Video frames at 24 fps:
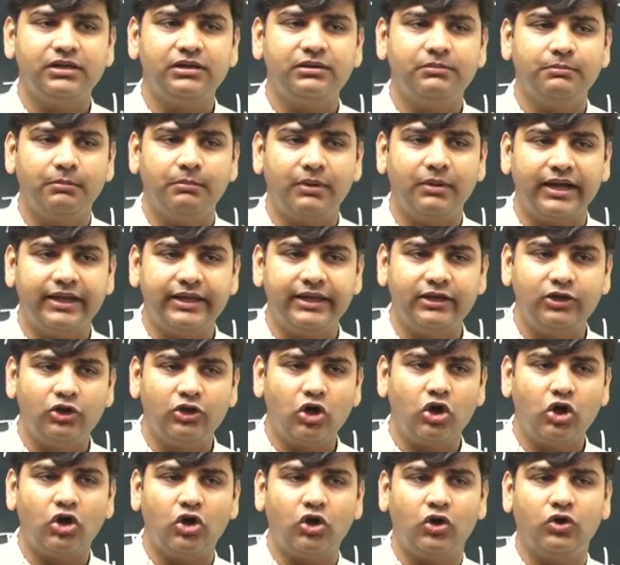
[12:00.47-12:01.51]
by
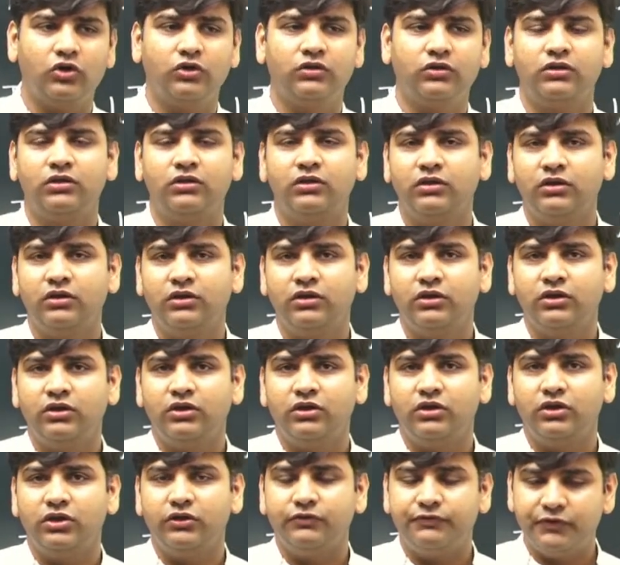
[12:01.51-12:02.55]
law.
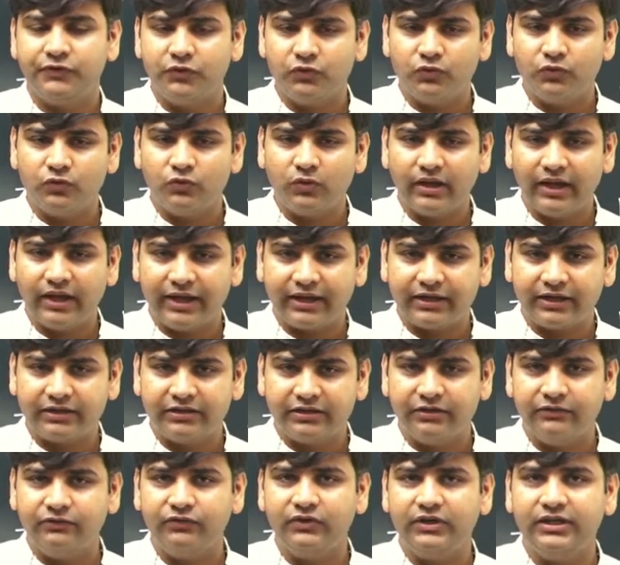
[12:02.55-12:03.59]
If you
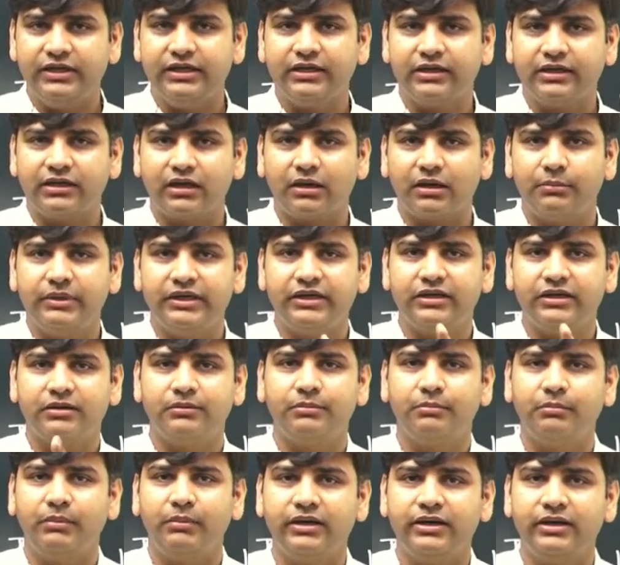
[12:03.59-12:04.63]
actively commit
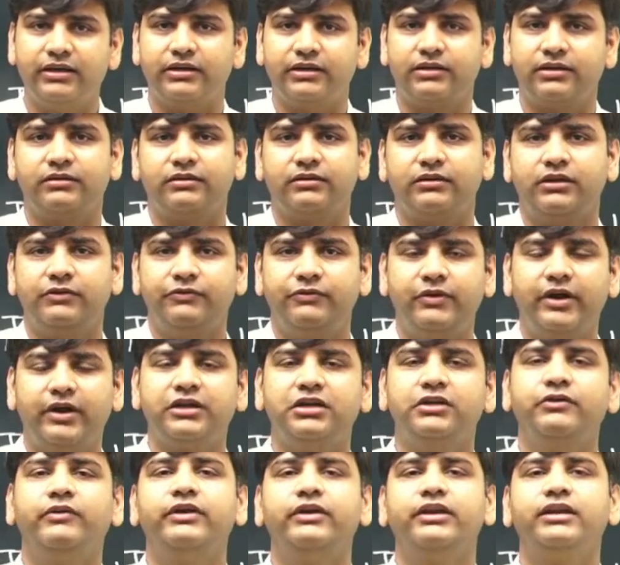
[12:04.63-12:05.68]
murder, if you
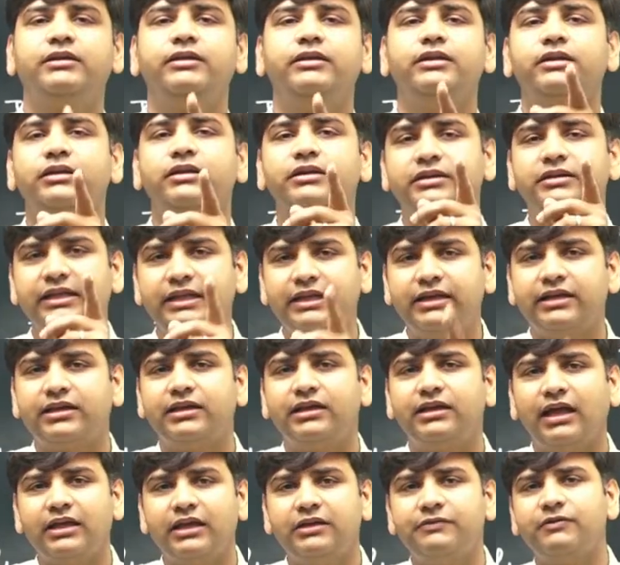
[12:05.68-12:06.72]
actively take
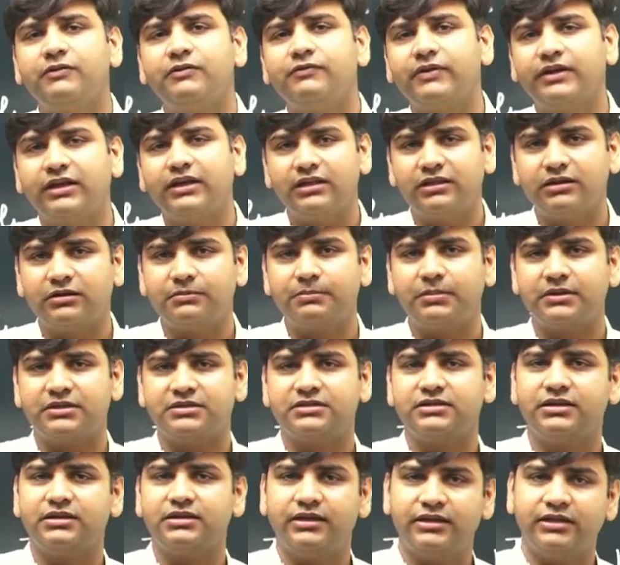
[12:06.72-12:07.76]
life of another
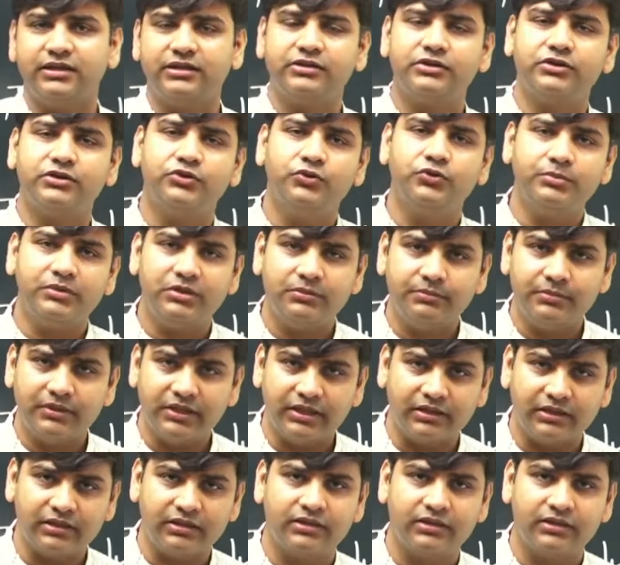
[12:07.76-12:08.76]
person, another human being,